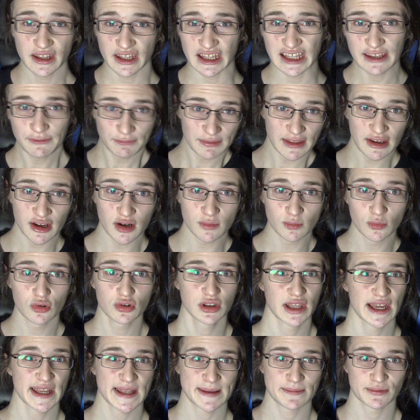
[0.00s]
If they were more
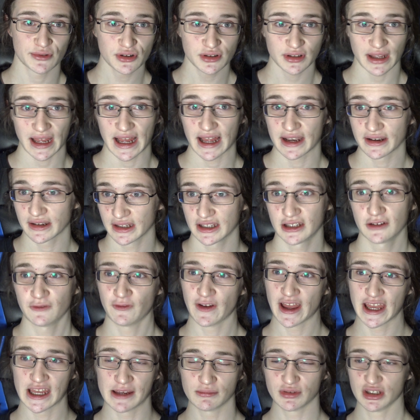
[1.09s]
desperate and if
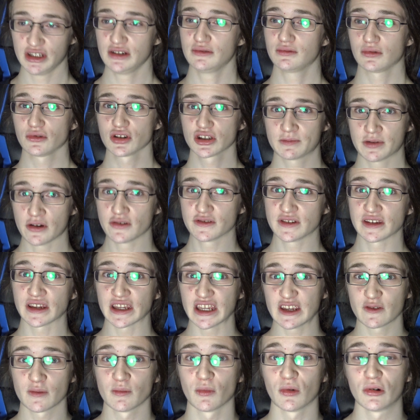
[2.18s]
AMD was posing
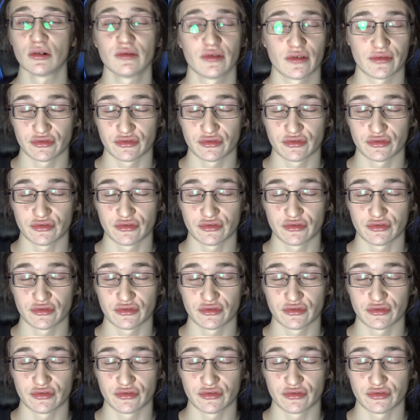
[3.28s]
even more of a